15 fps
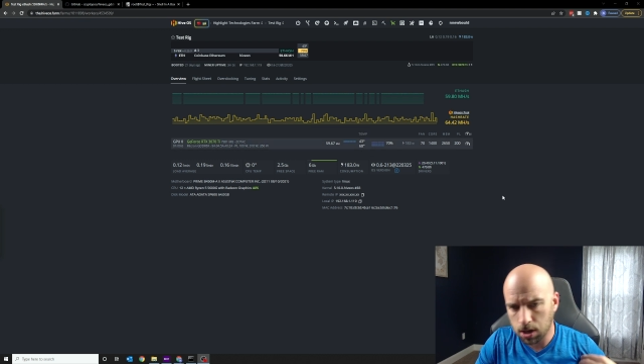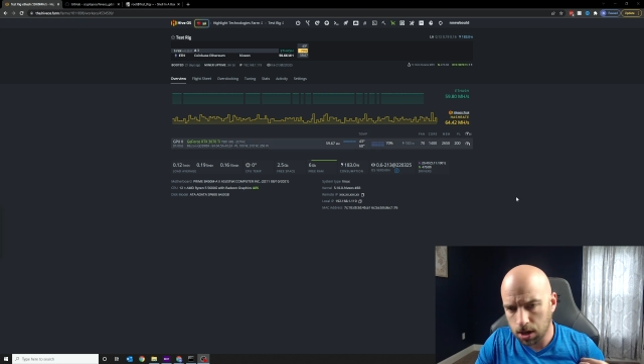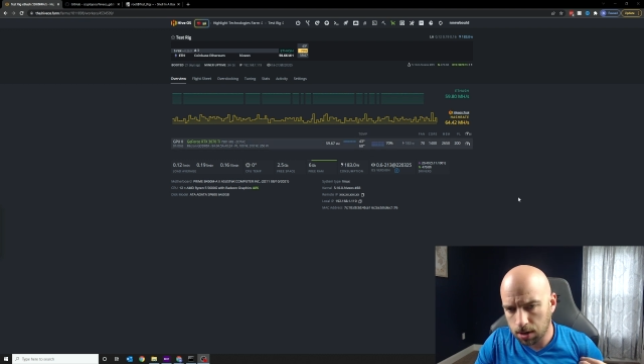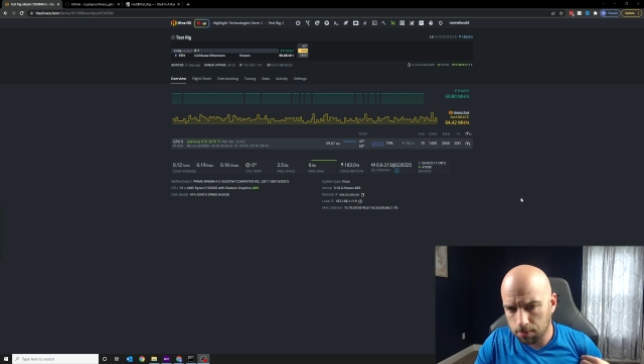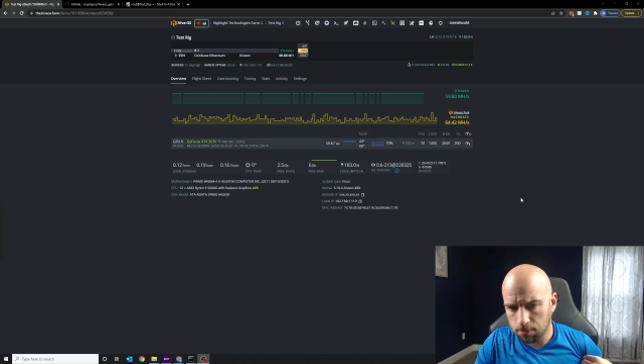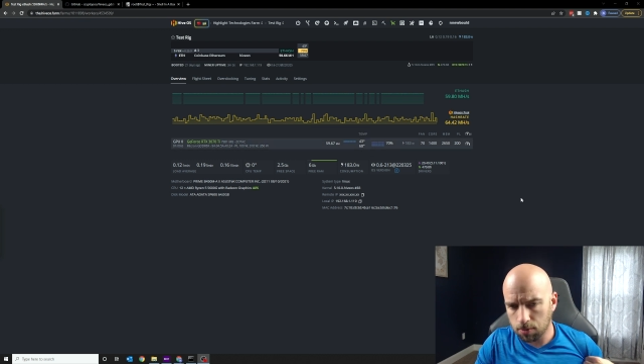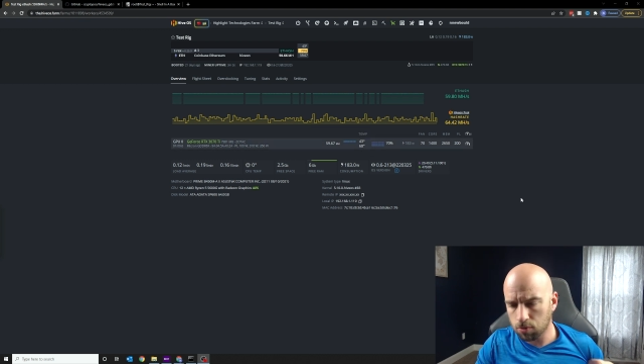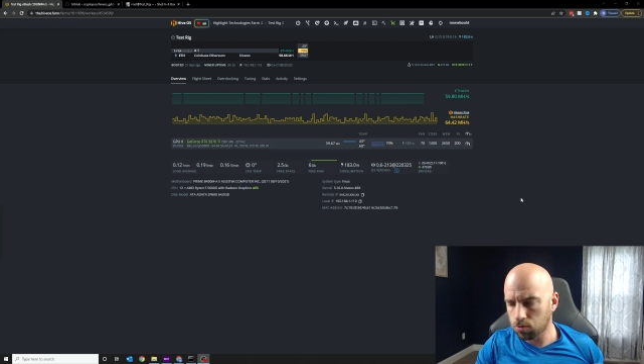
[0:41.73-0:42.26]
And
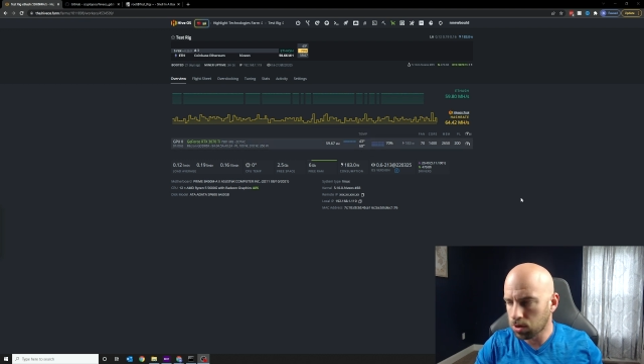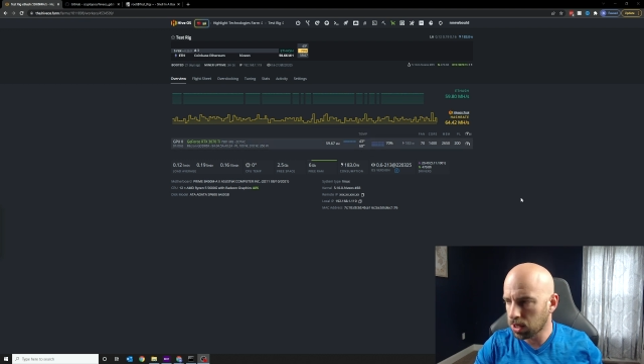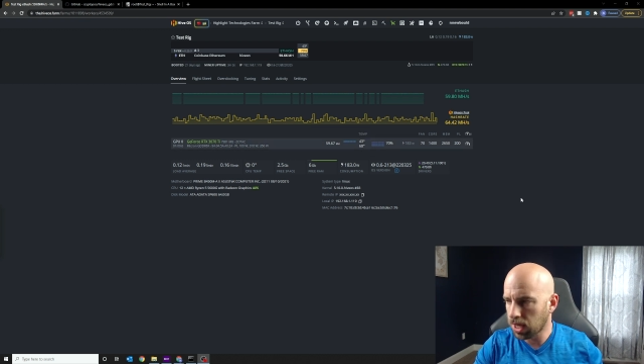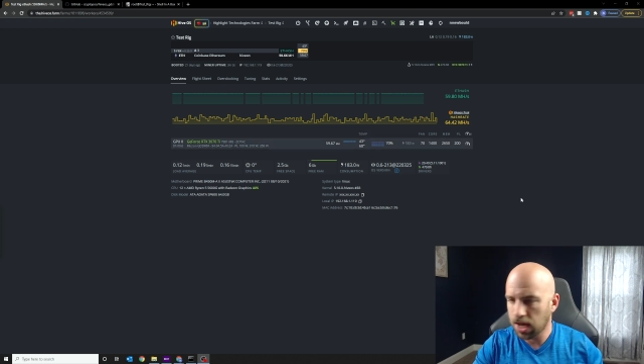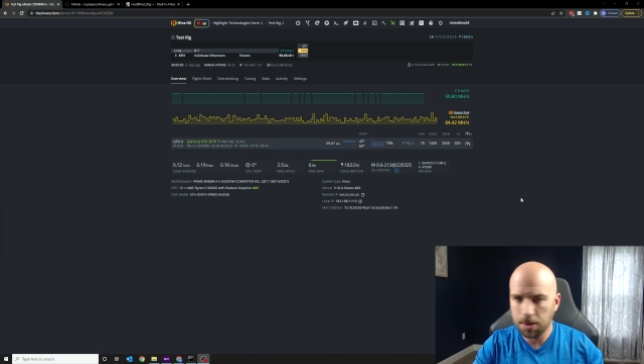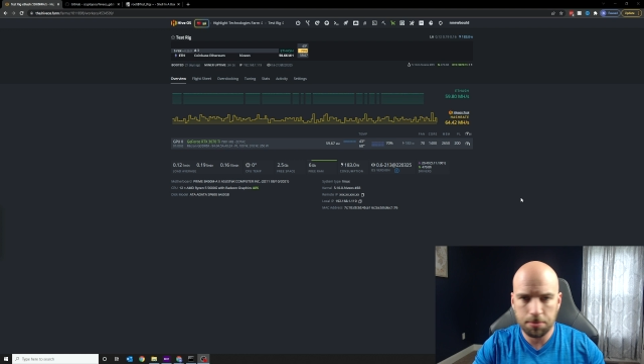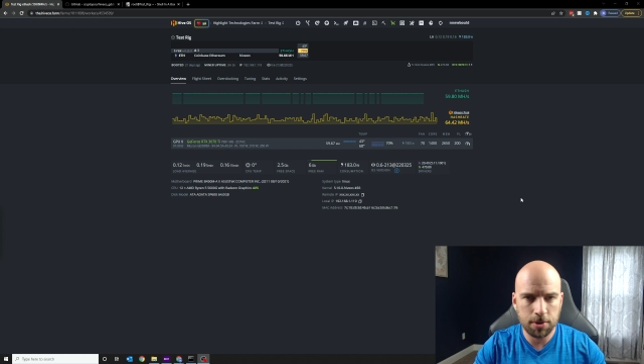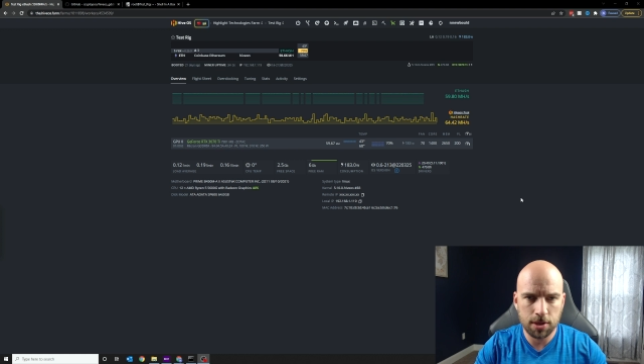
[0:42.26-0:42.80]
I'm really
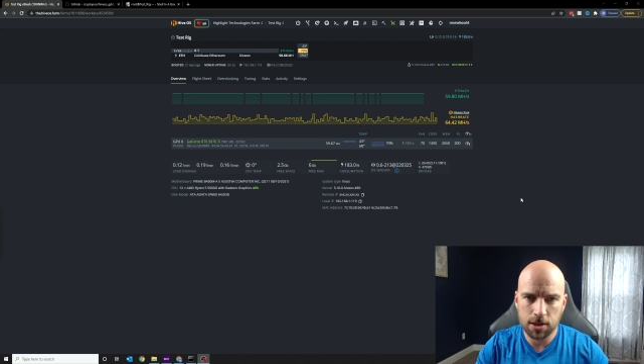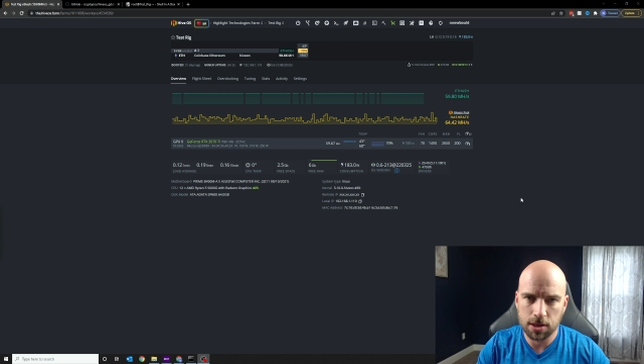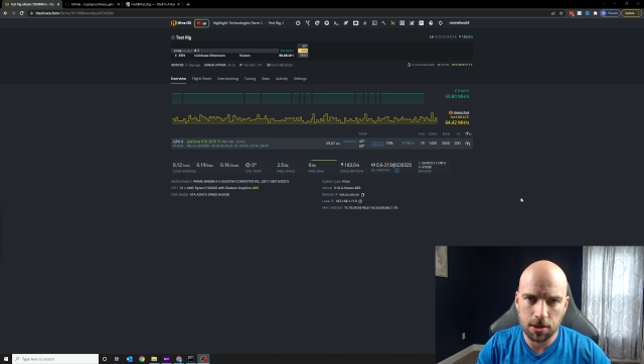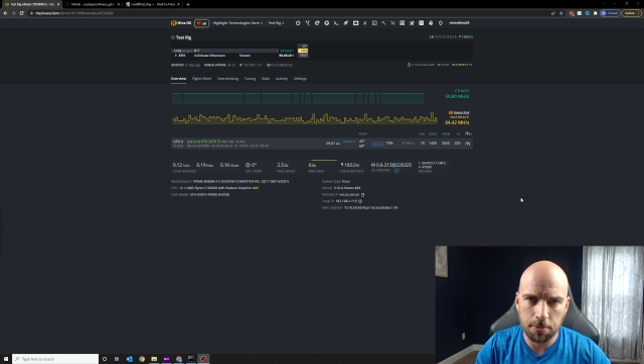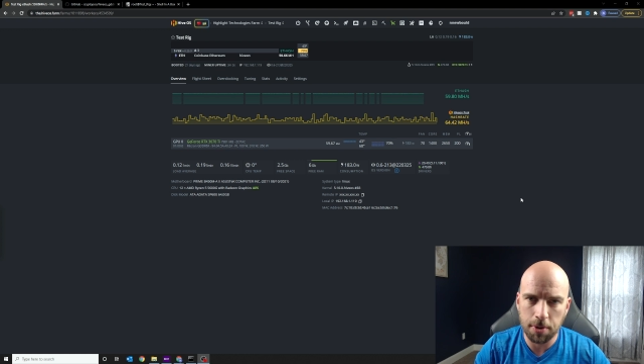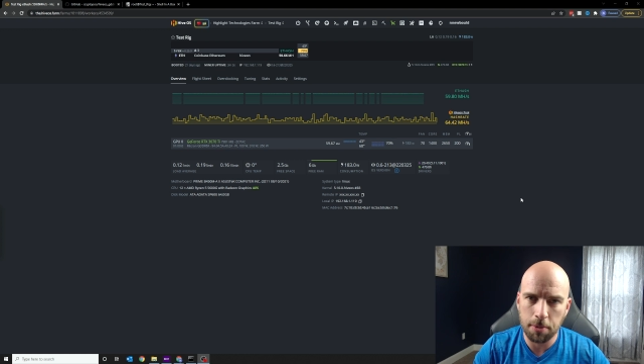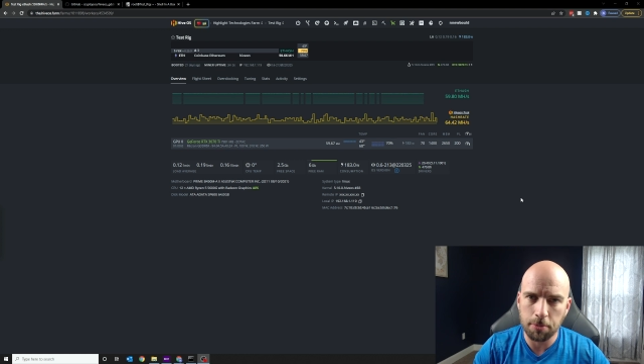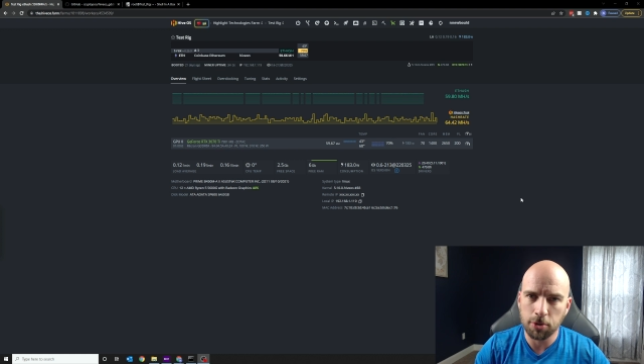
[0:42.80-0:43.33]
happy that the
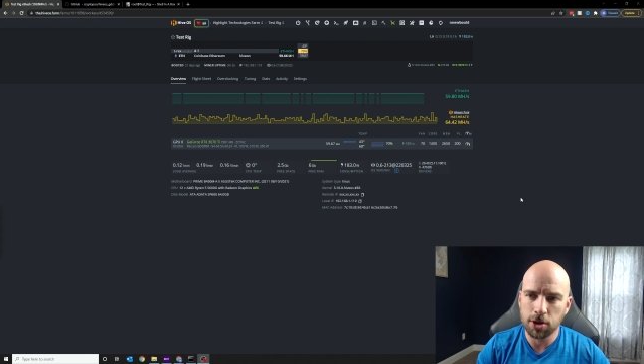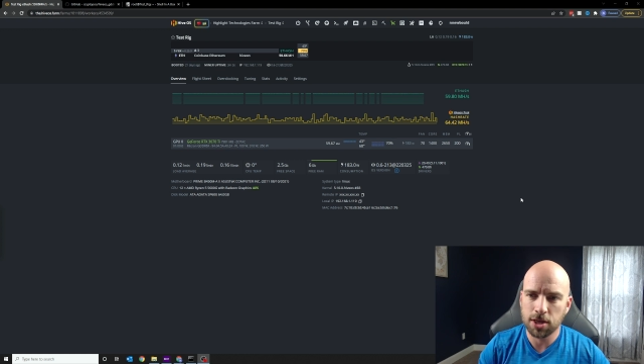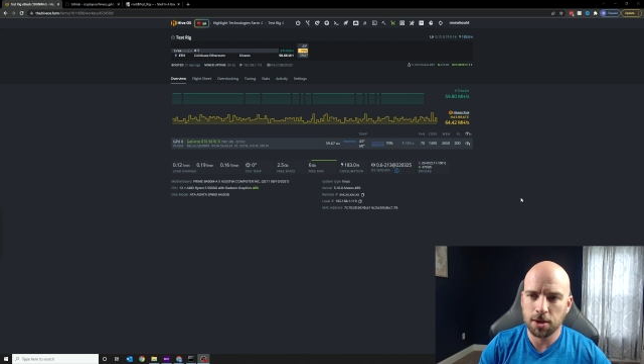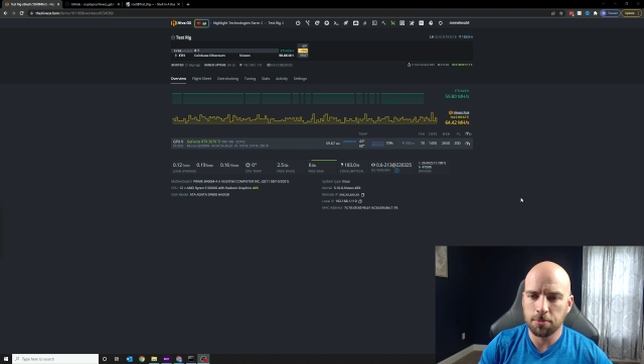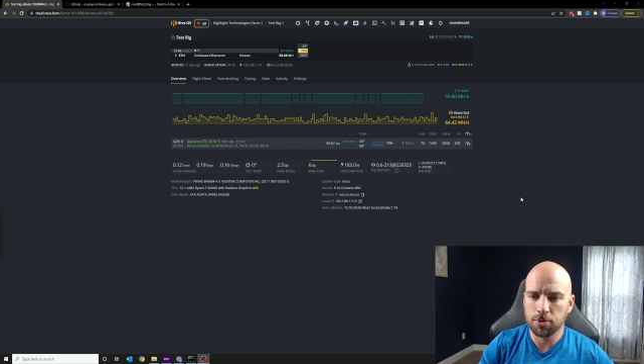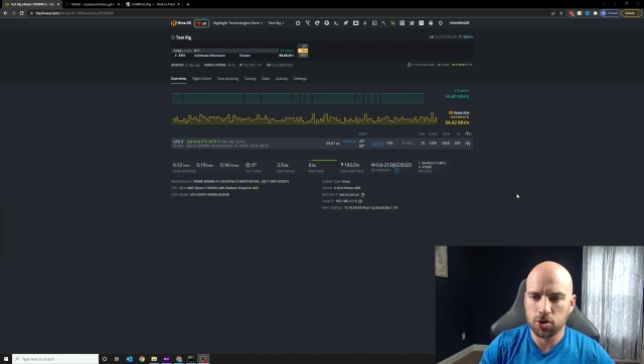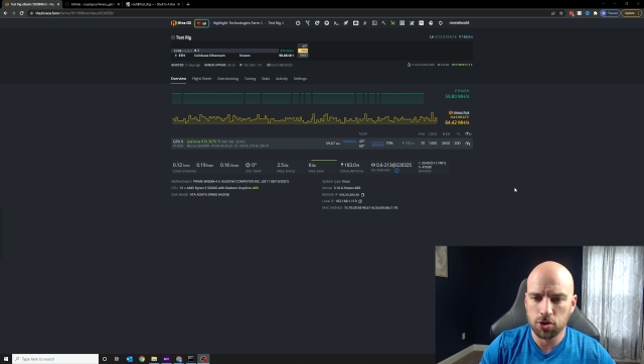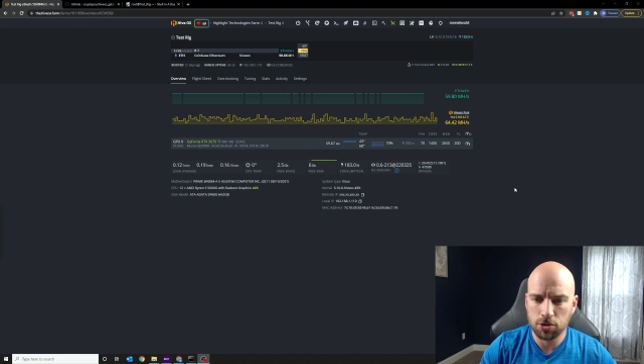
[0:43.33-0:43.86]
memory
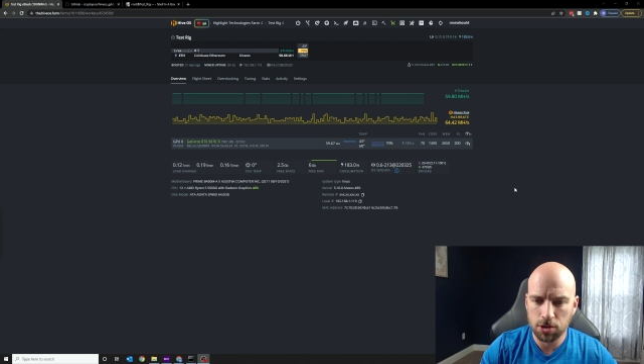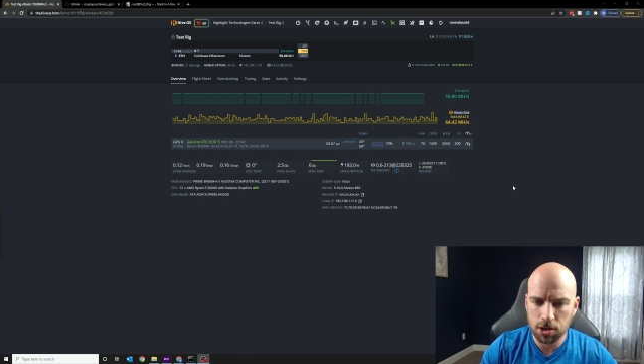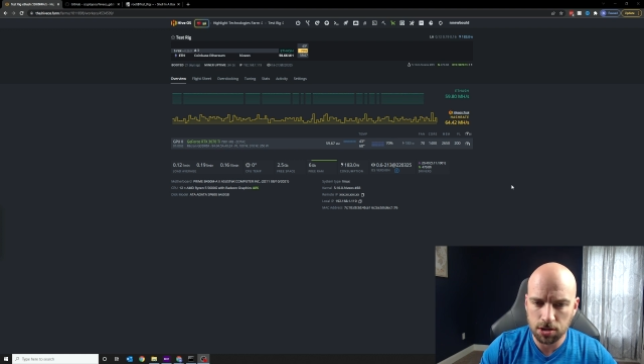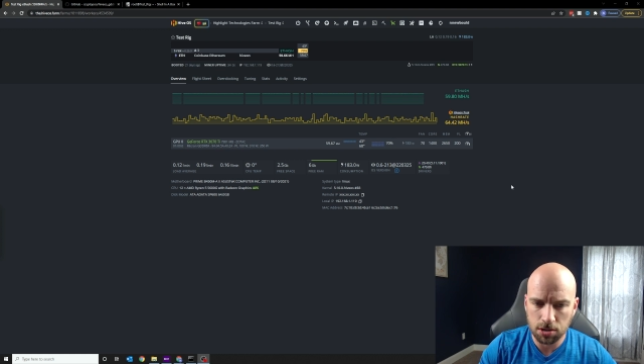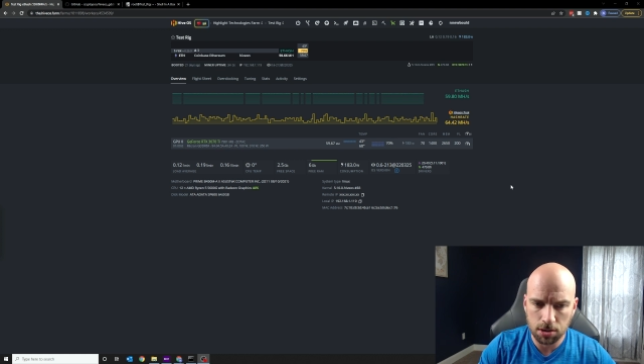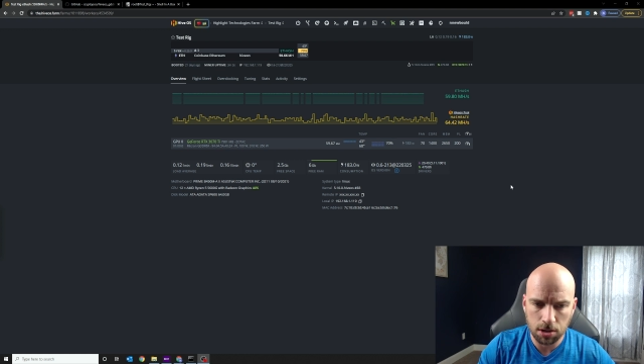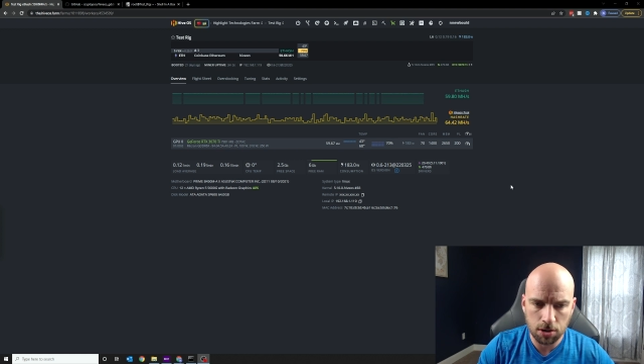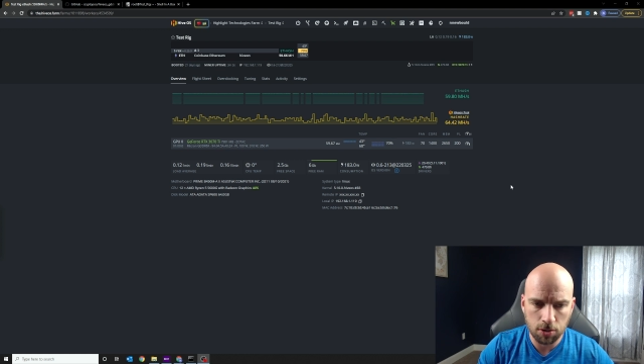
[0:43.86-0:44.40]
temperature is
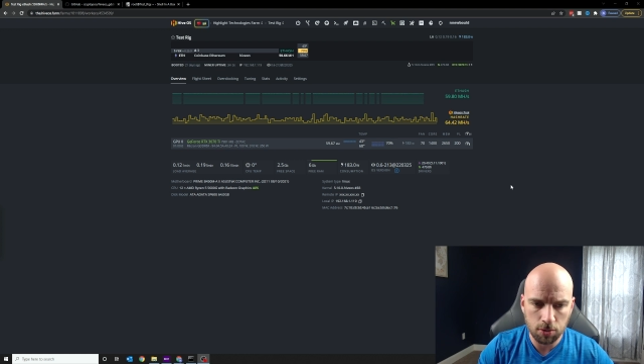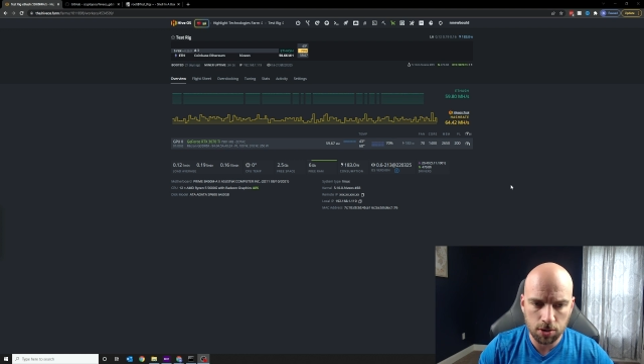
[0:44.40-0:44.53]
low,